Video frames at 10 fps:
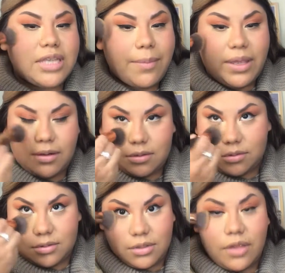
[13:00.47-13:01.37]
just tap
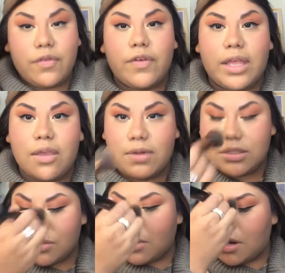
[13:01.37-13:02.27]
it.
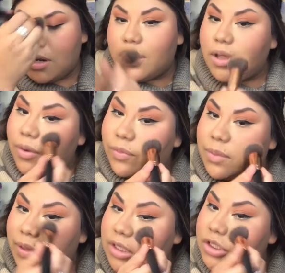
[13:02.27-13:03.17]
If you feel like you went
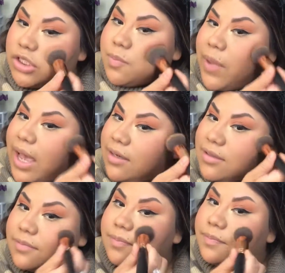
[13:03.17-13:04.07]
too hard
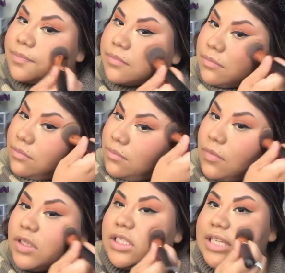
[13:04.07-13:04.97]
with the blush,
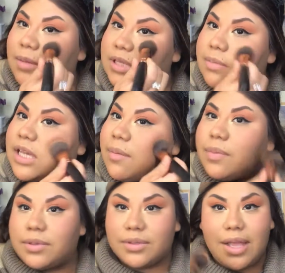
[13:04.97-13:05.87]
just
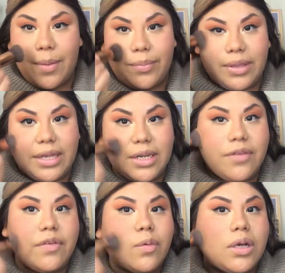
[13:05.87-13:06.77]
tap, tap, tap.
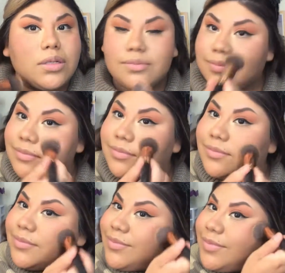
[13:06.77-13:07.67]

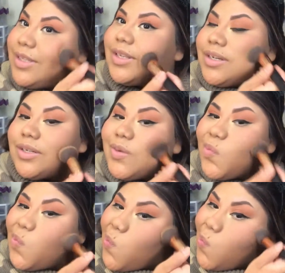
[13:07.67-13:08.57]
Blend it if you
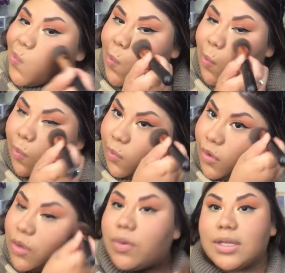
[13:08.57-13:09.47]
want, and then
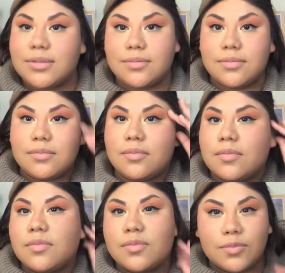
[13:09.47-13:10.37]
you bring it
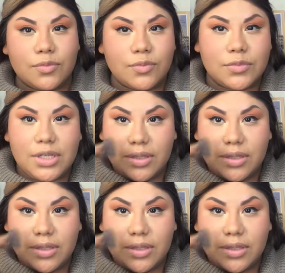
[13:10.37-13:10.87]
down a little bit.